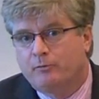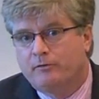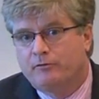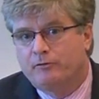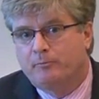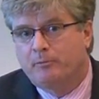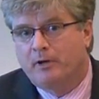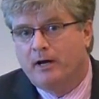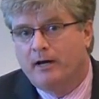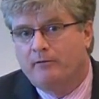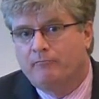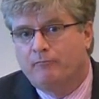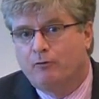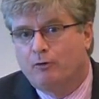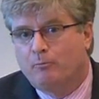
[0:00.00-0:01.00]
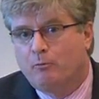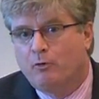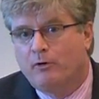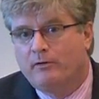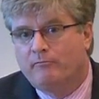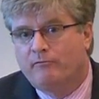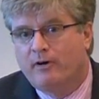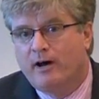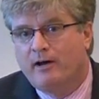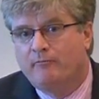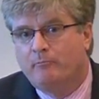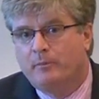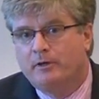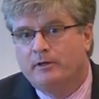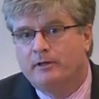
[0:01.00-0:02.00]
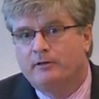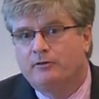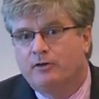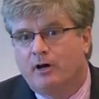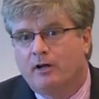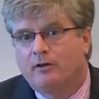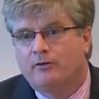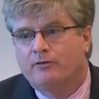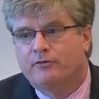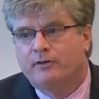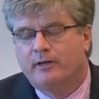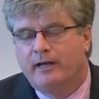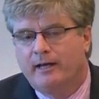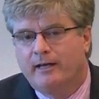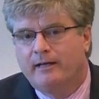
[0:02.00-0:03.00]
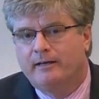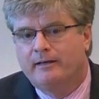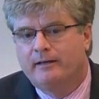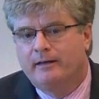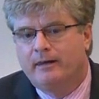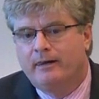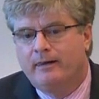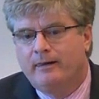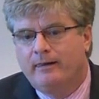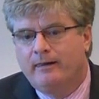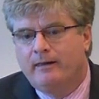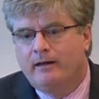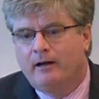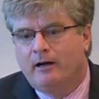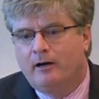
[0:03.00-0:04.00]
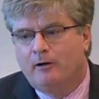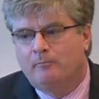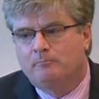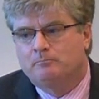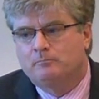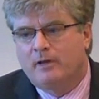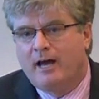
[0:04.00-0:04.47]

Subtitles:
We've supplied $4.5 billion in aid.